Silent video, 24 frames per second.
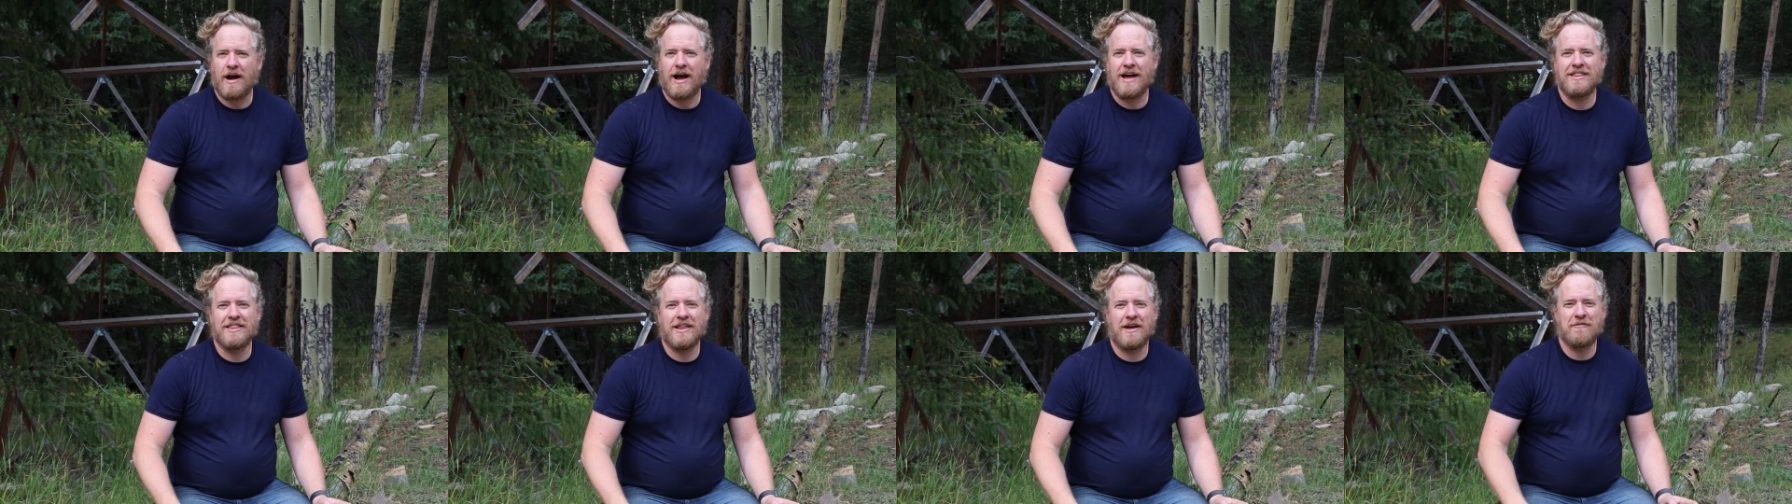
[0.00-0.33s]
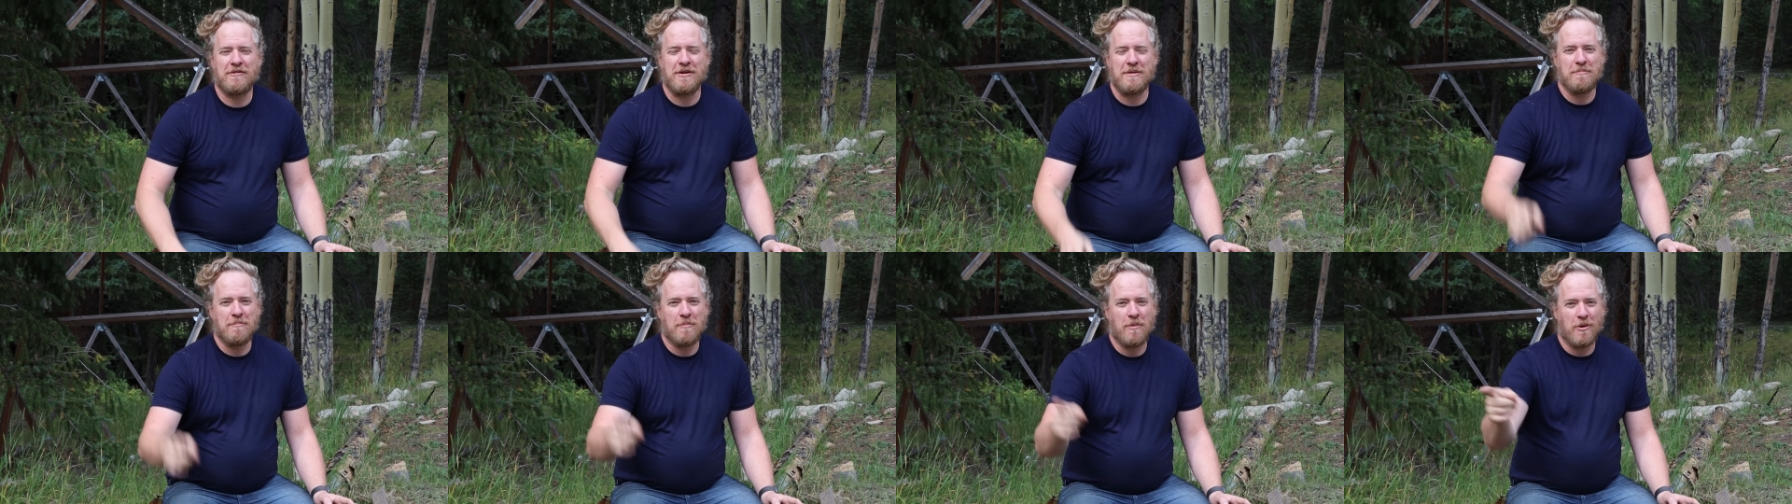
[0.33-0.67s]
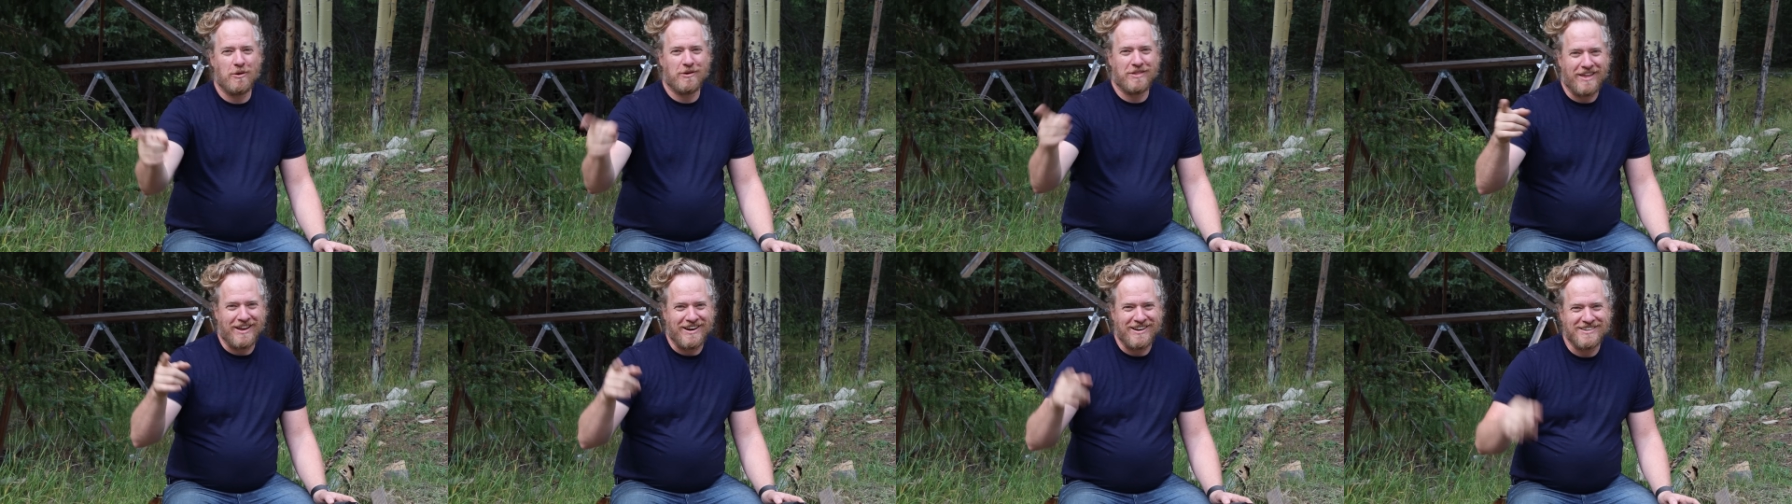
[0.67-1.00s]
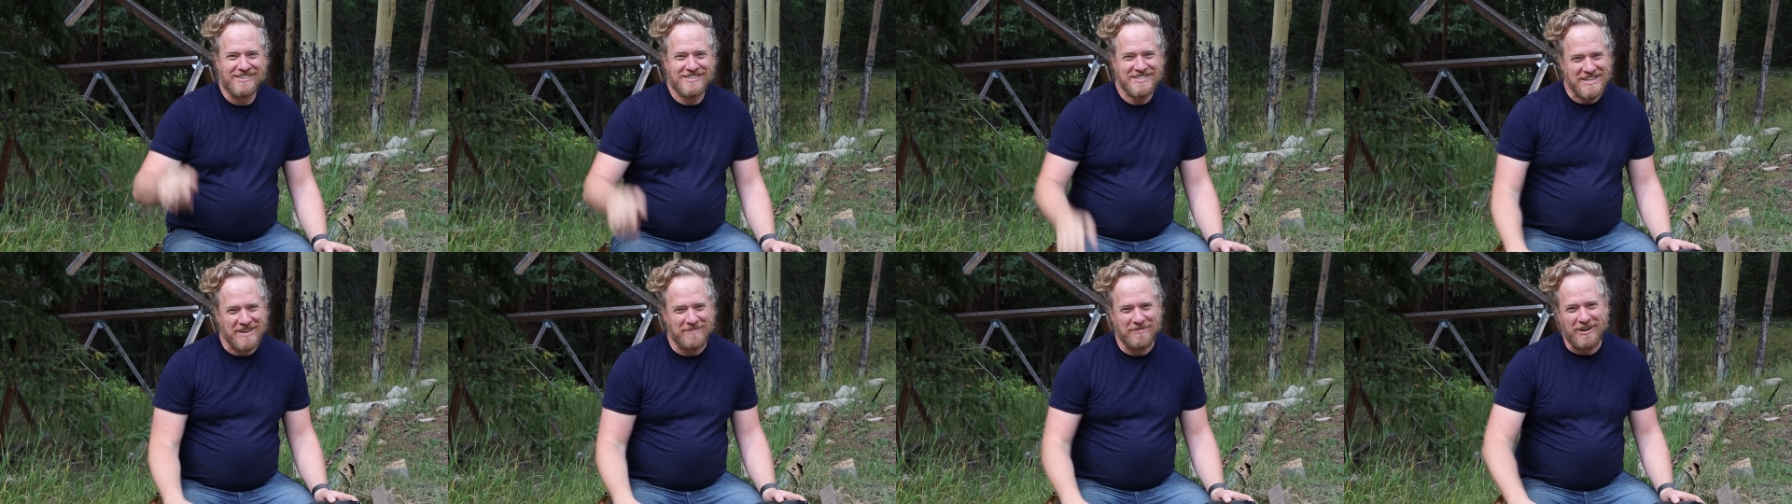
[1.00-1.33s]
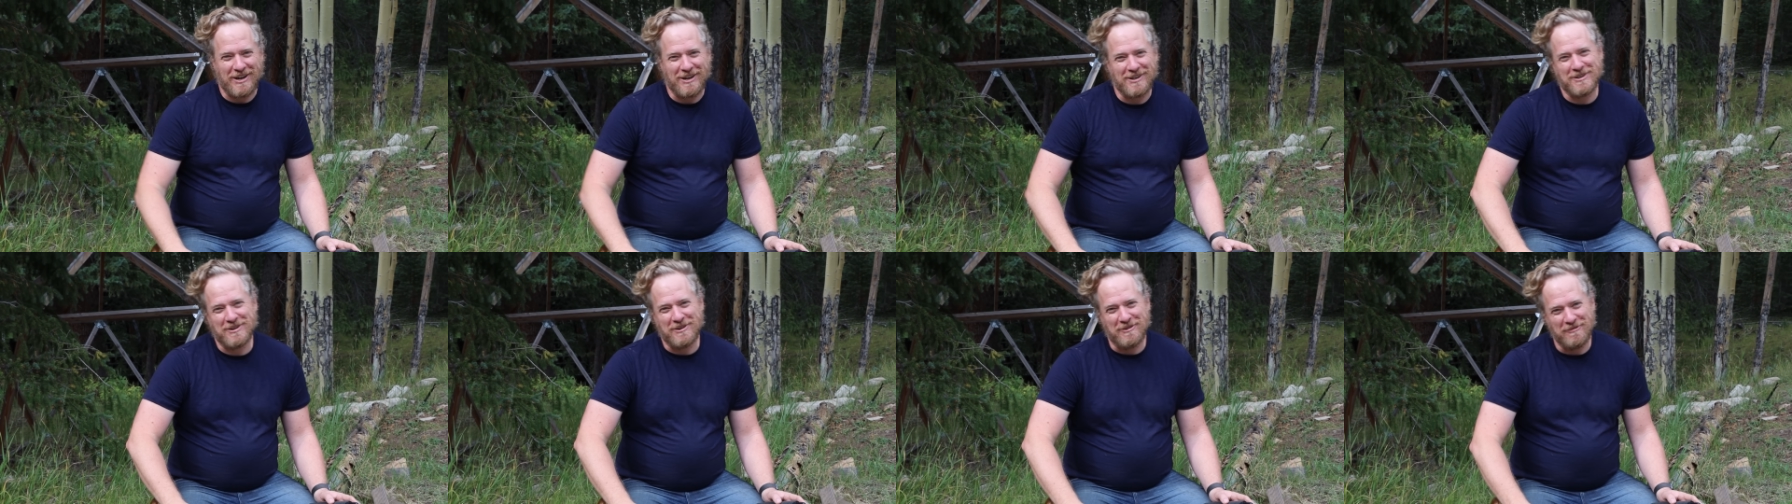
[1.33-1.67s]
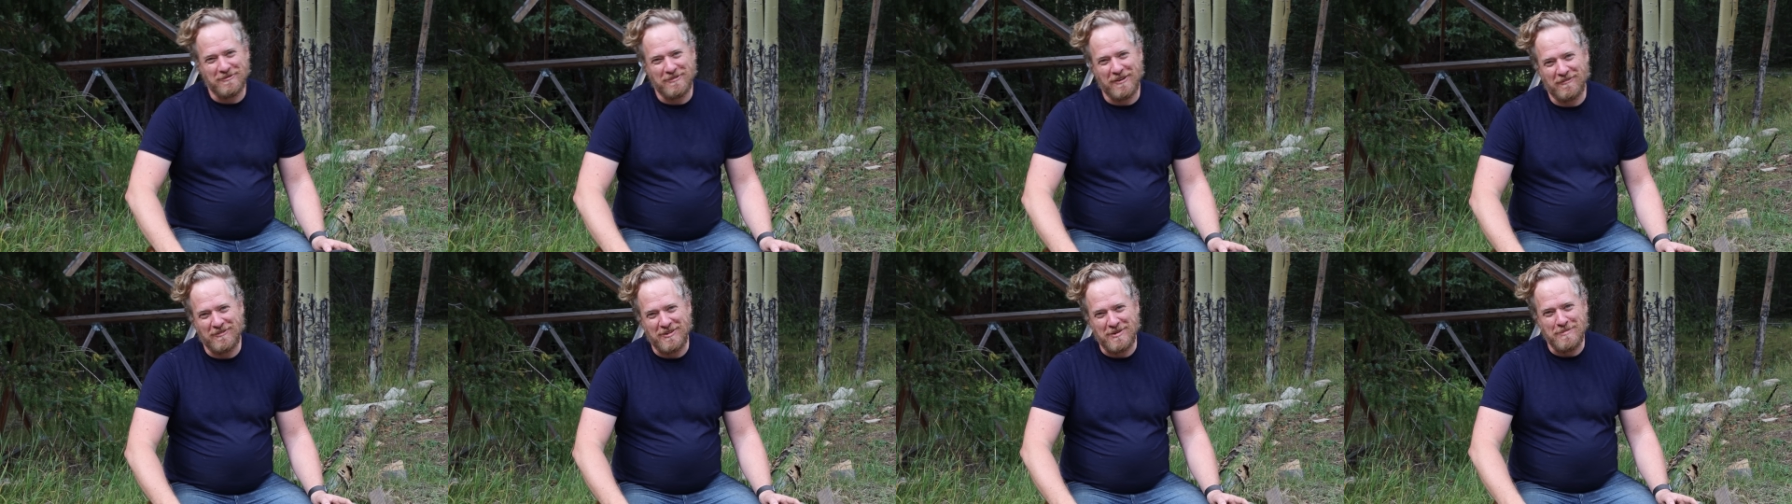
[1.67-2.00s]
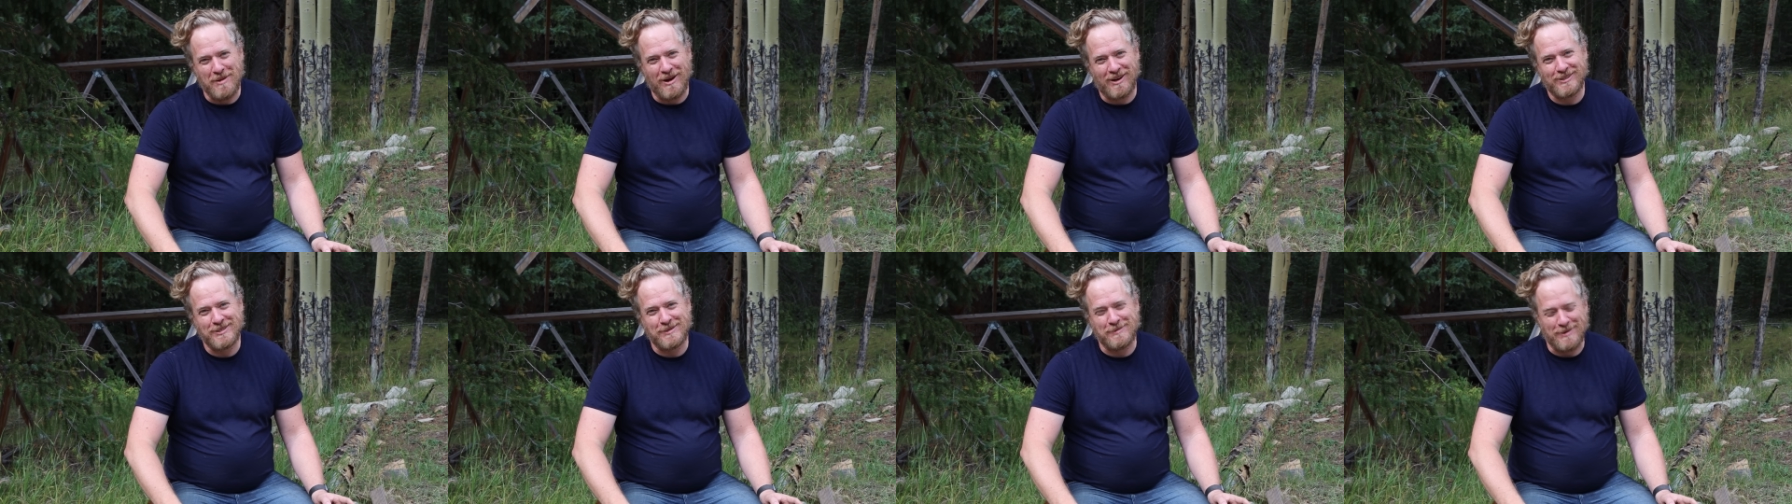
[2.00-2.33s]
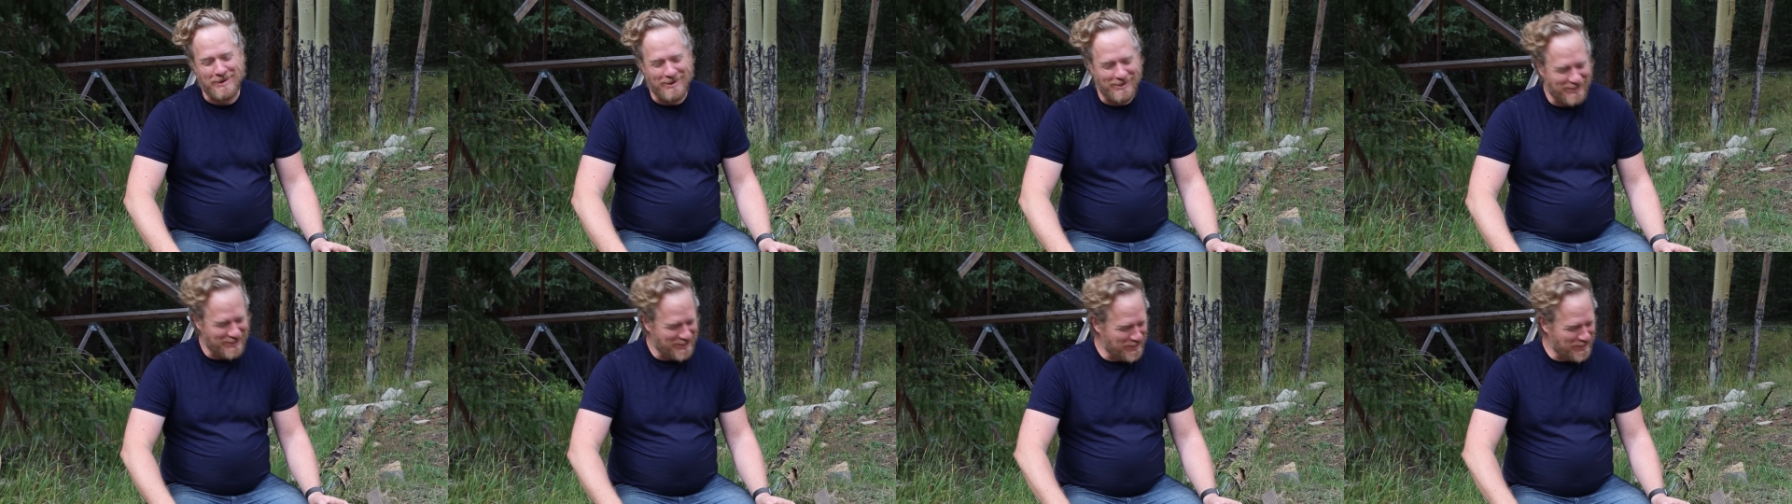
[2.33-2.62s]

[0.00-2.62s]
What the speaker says: I love him more than $750 worth,